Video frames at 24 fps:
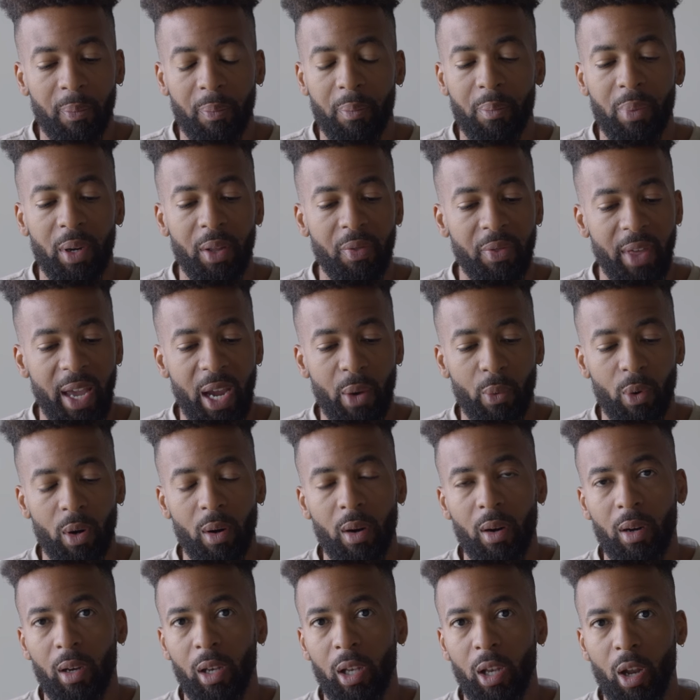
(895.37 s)
But they
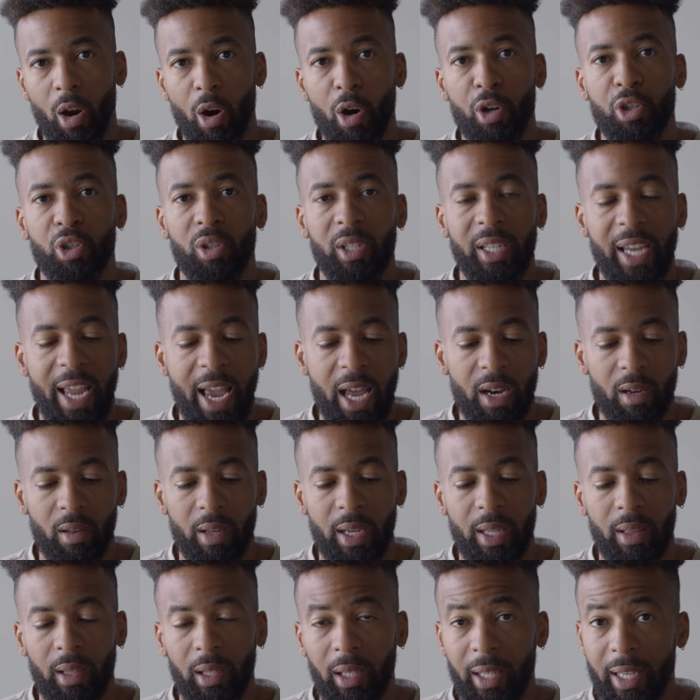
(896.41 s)
were largely
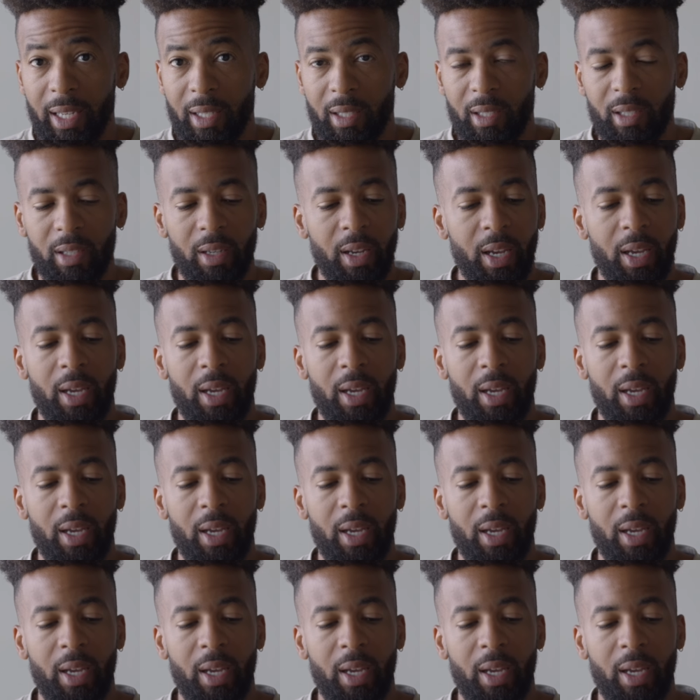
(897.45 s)
handling the list